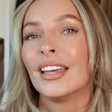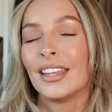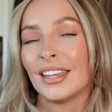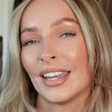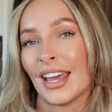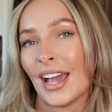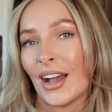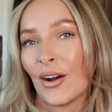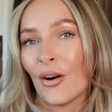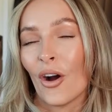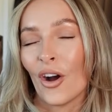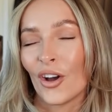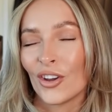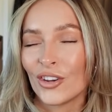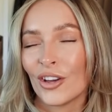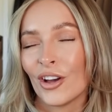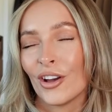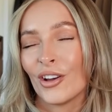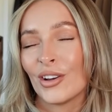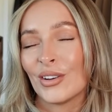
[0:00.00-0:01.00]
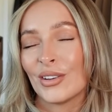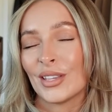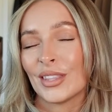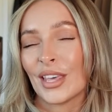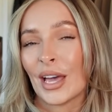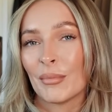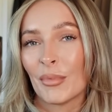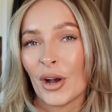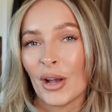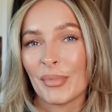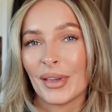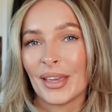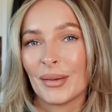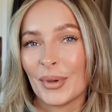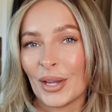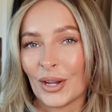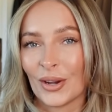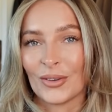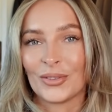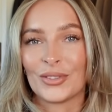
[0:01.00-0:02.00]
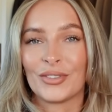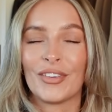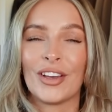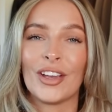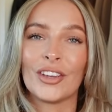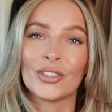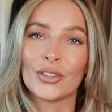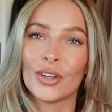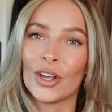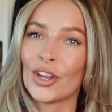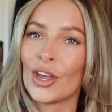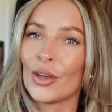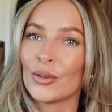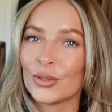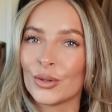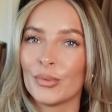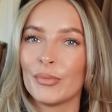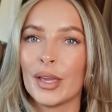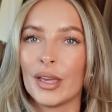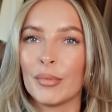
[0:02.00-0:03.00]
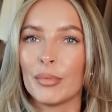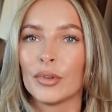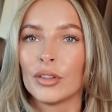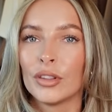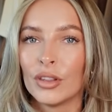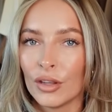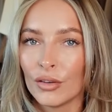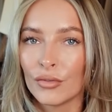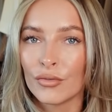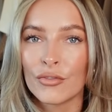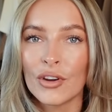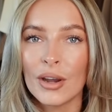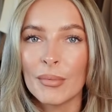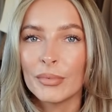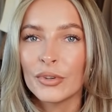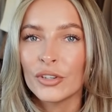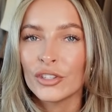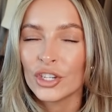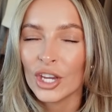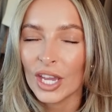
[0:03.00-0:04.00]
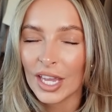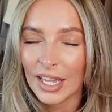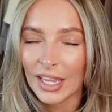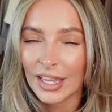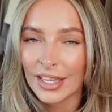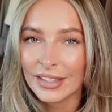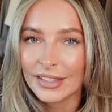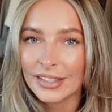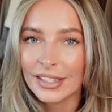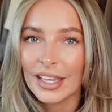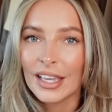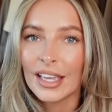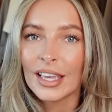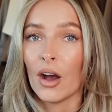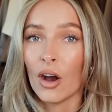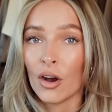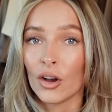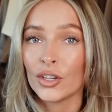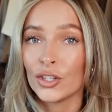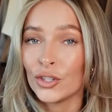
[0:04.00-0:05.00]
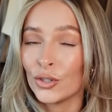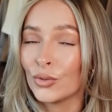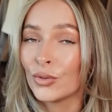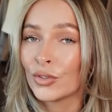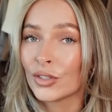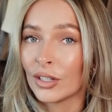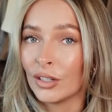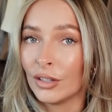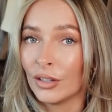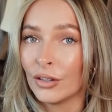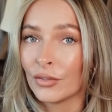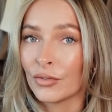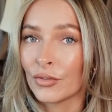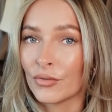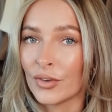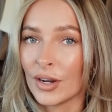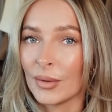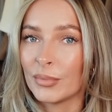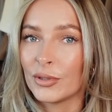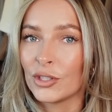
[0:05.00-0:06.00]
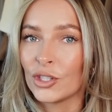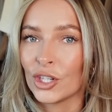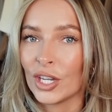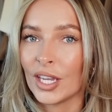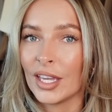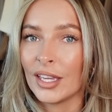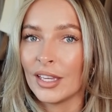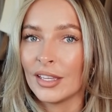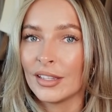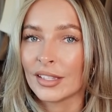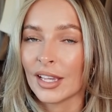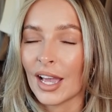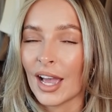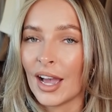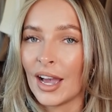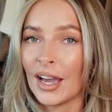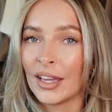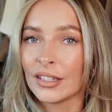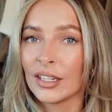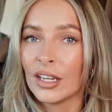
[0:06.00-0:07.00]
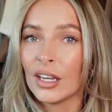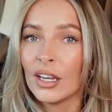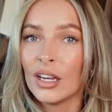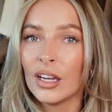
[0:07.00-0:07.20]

Now, I know that might be a bit controversial. I know some people love ripped jeans. I used to love ripped jeans, and